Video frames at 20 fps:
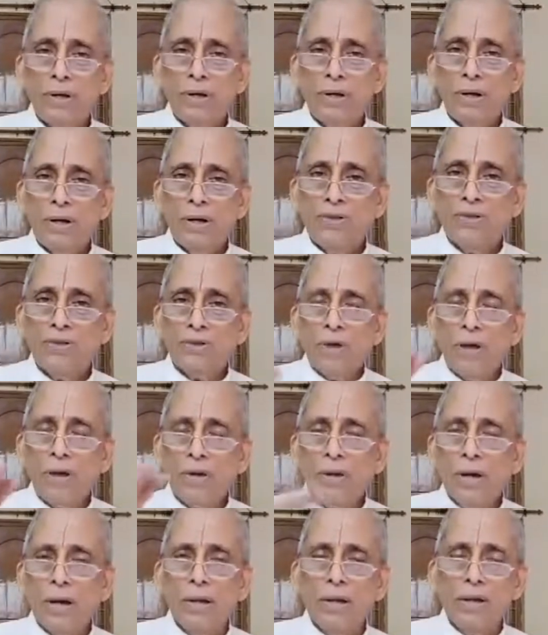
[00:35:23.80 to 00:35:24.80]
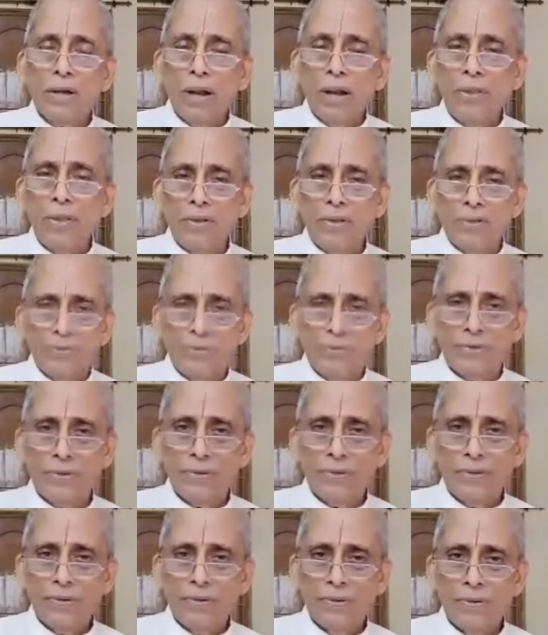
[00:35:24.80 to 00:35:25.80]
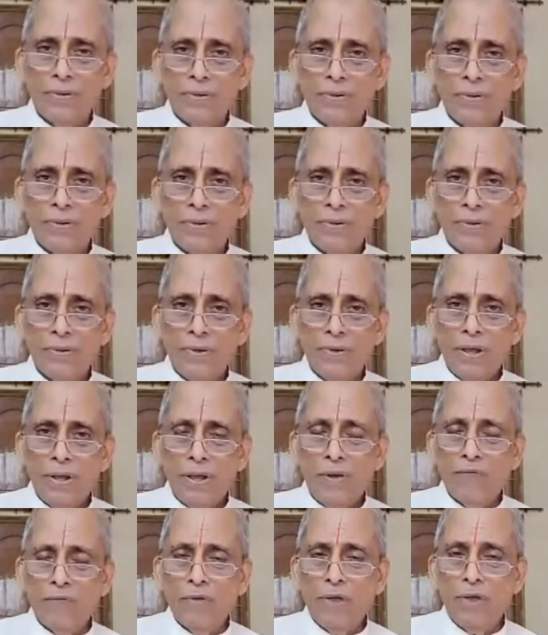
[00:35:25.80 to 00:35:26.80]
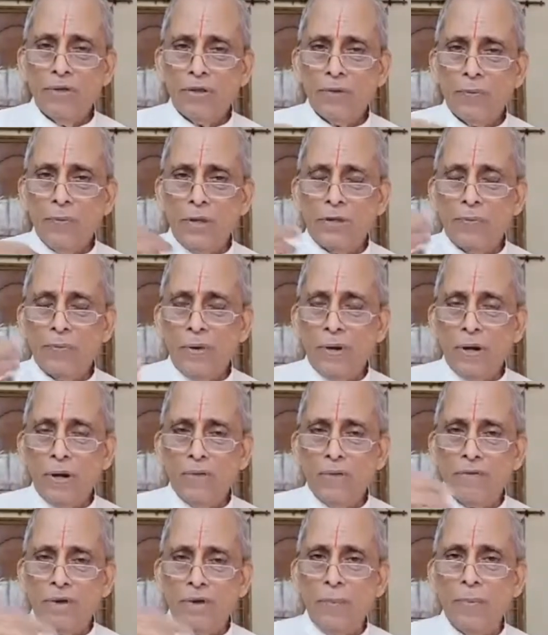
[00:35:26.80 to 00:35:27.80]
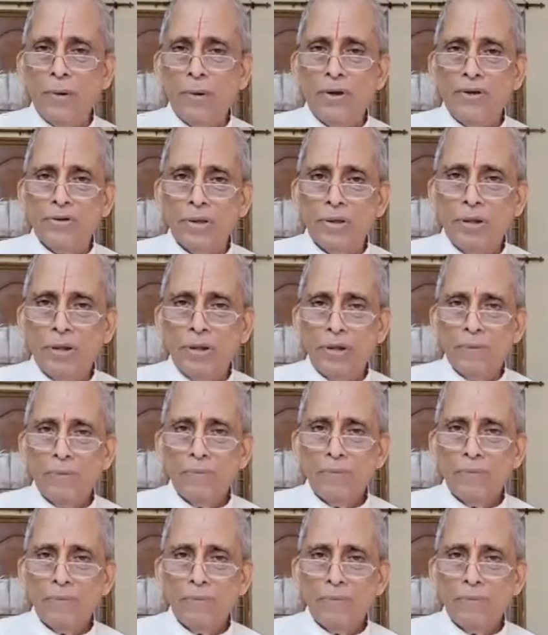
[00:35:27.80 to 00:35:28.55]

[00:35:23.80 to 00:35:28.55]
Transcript: distorted intelligence, influenced by spirit of competition,